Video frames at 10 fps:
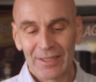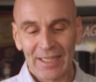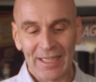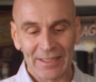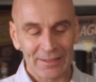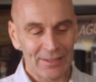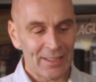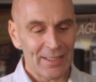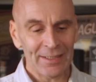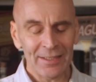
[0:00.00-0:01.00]
And
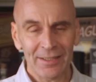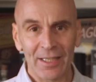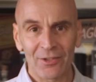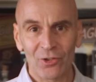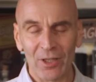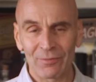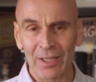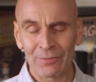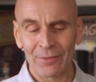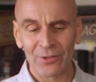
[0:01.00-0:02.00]
I think that's
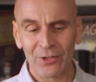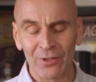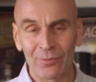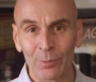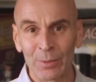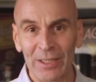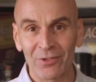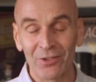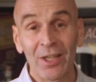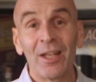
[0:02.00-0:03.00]
I've covered this in a few
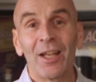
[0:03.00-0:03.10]
places.